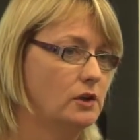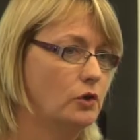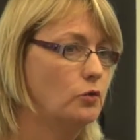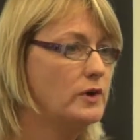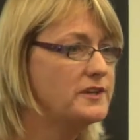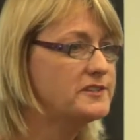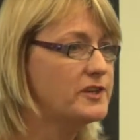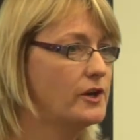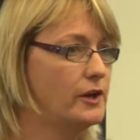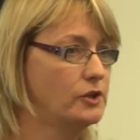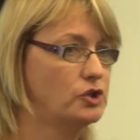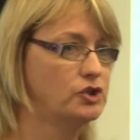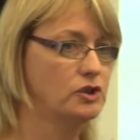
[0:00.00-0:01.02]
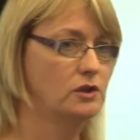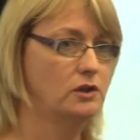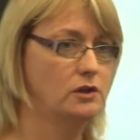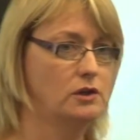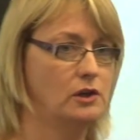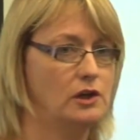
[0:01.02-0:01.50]
research,
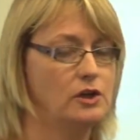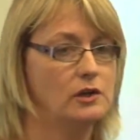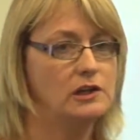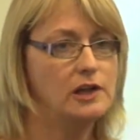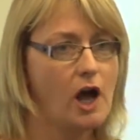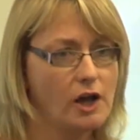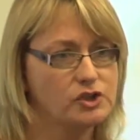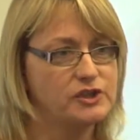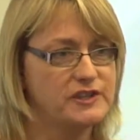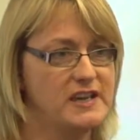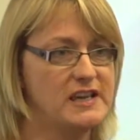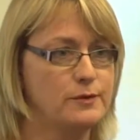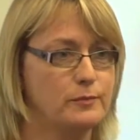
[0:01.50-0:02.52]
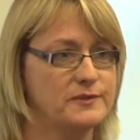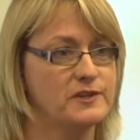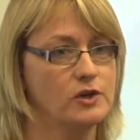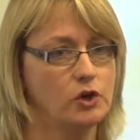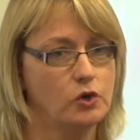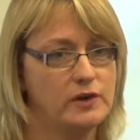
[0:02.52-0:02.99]
large teams
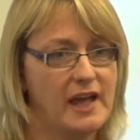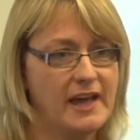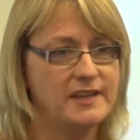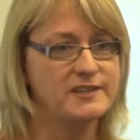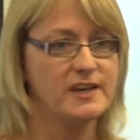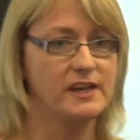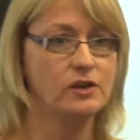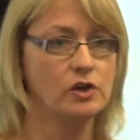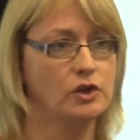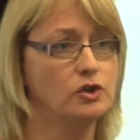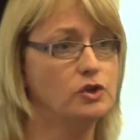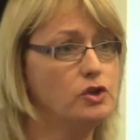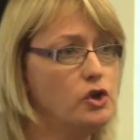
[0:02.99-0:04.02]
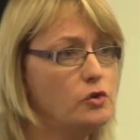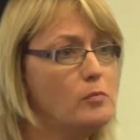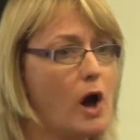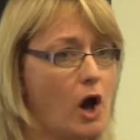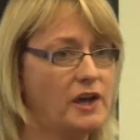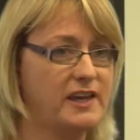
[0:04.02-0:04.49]
creating new
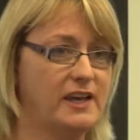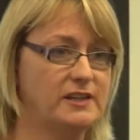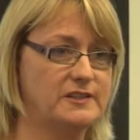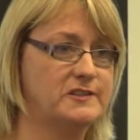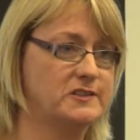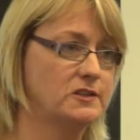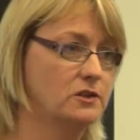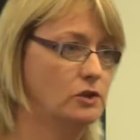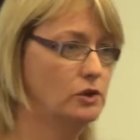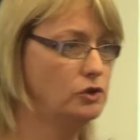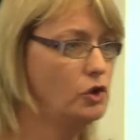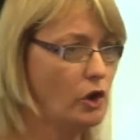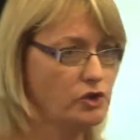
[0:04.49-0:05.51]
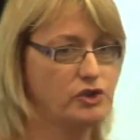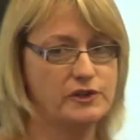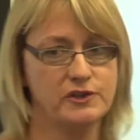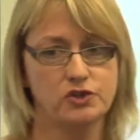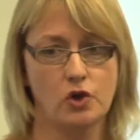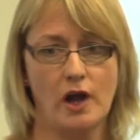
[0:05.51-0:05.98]
markets, not
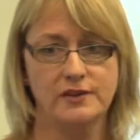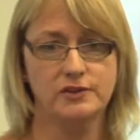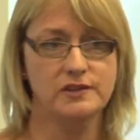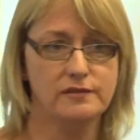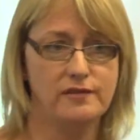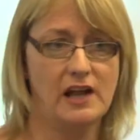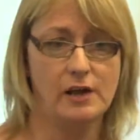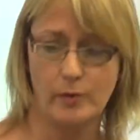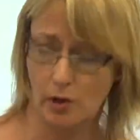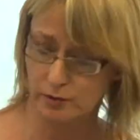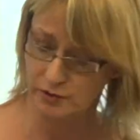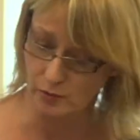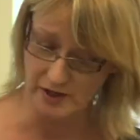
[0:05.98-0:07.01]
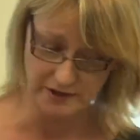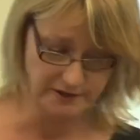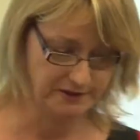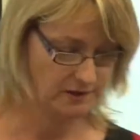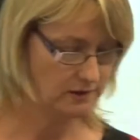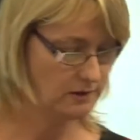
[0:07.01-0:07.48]
just trying to develop older
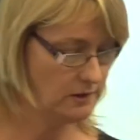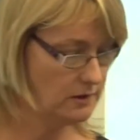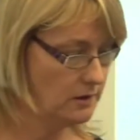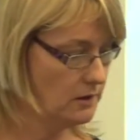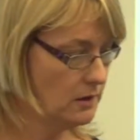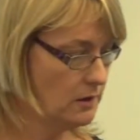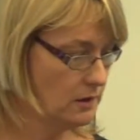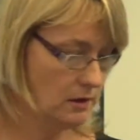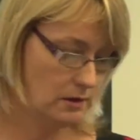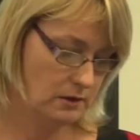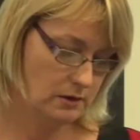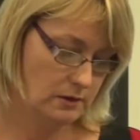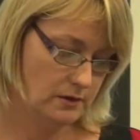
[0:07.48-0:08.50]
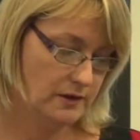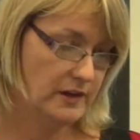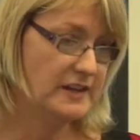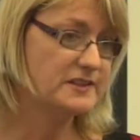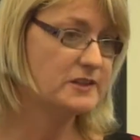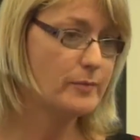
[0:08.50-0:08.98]
ones.
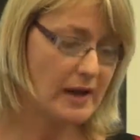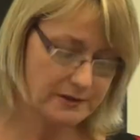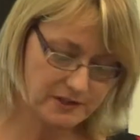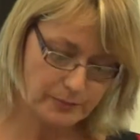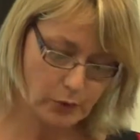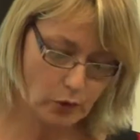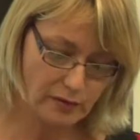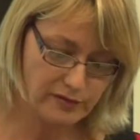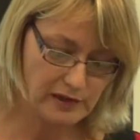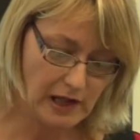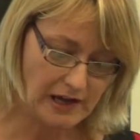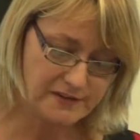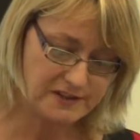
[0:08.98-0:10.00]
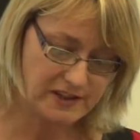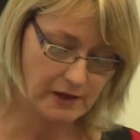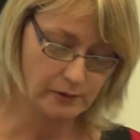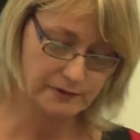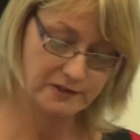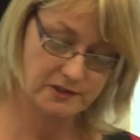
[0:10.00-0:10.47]
It's about support for life
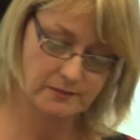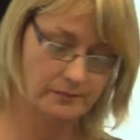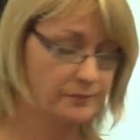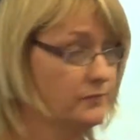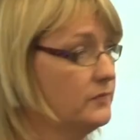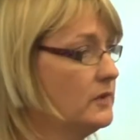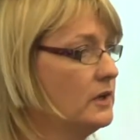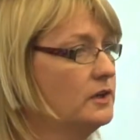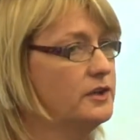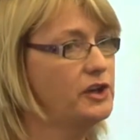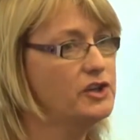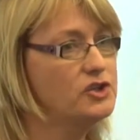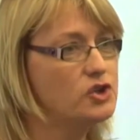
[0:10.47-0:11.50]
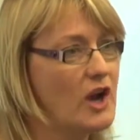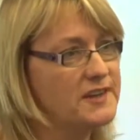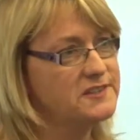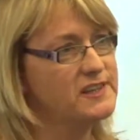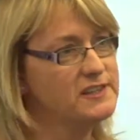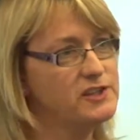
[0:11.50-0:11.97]
skills. The
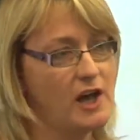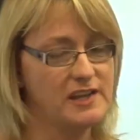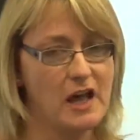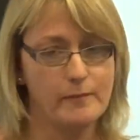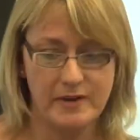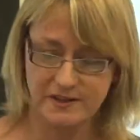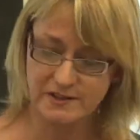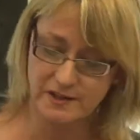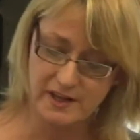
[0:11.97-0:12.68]
contrasting dynamics of